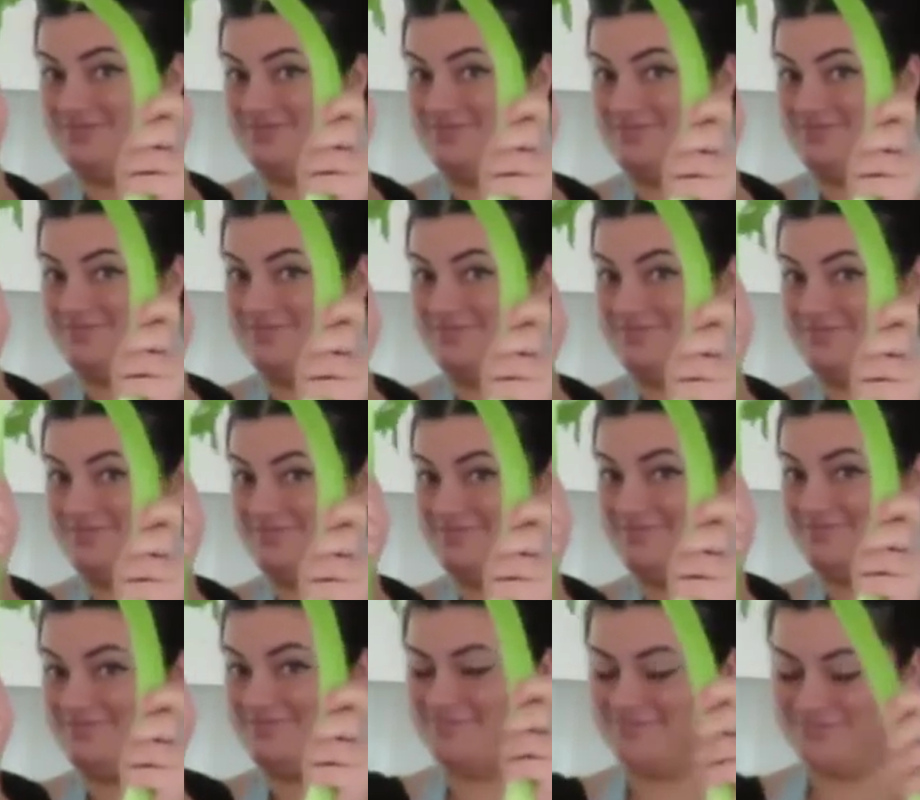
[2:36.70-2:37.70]

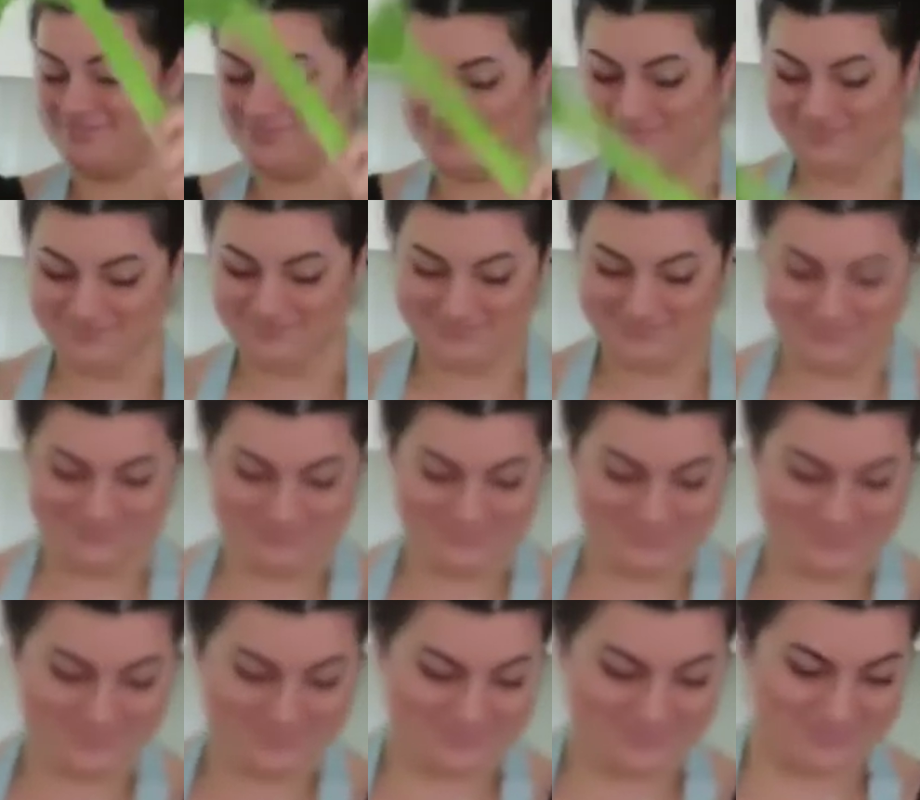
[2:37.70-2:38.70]

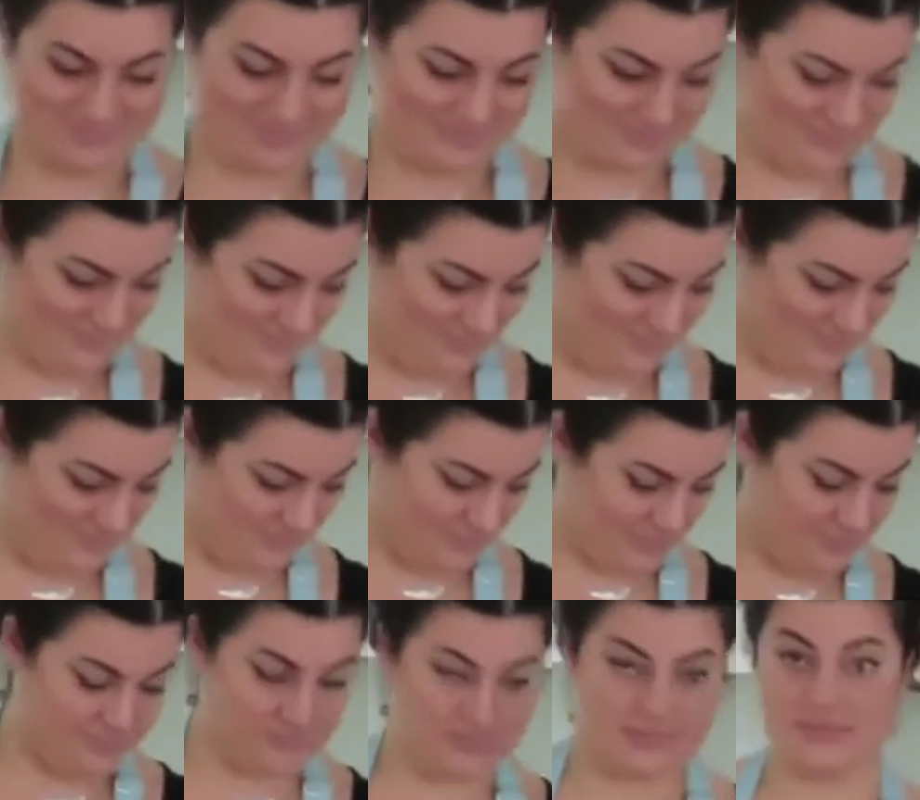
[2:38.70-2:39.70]

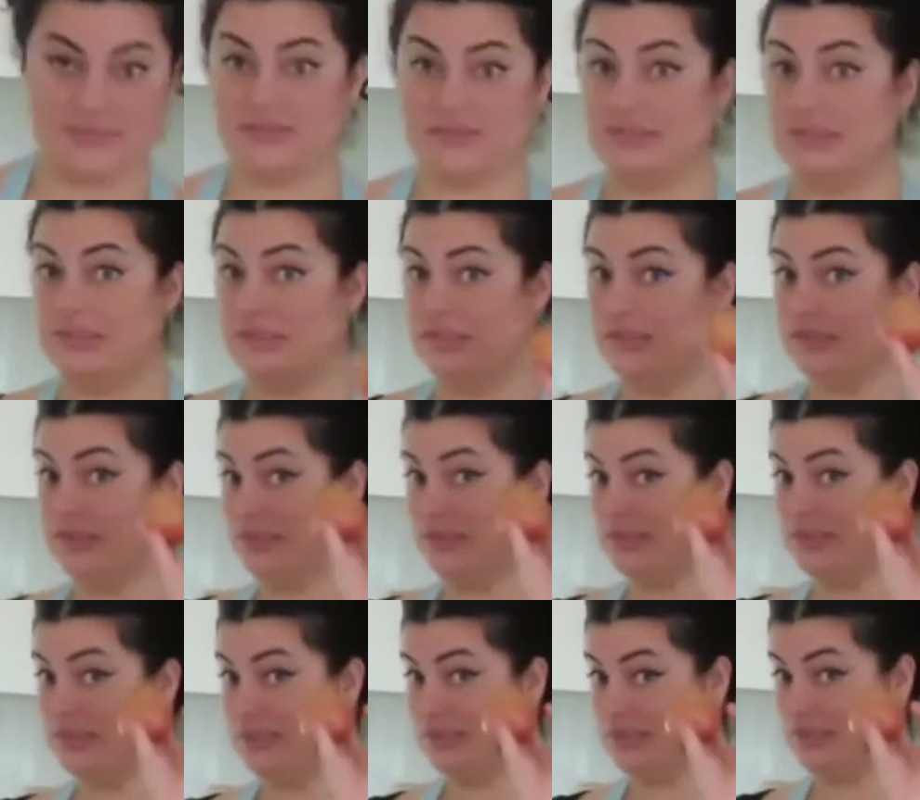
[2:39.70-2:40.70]

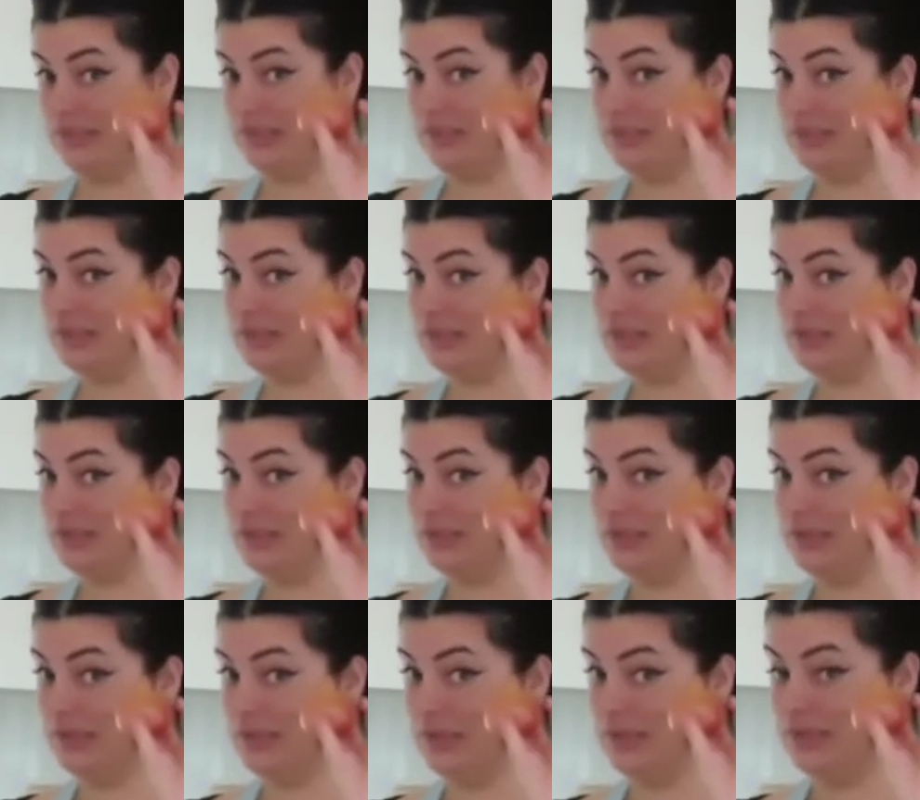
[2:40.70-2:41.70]

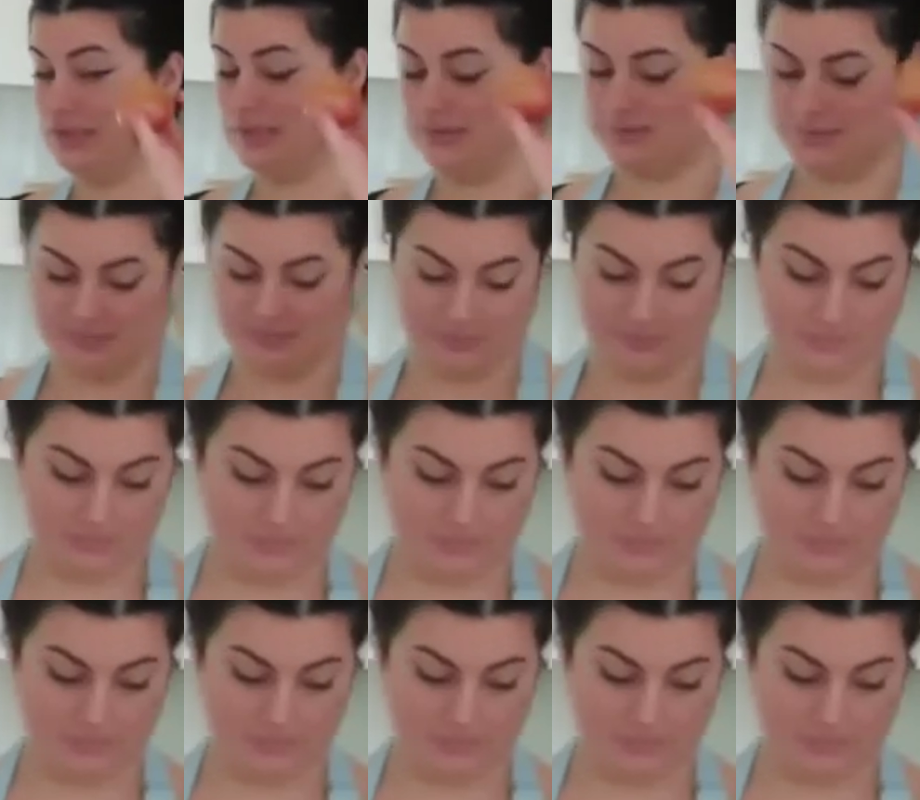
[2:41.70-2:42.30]
Nothing is said.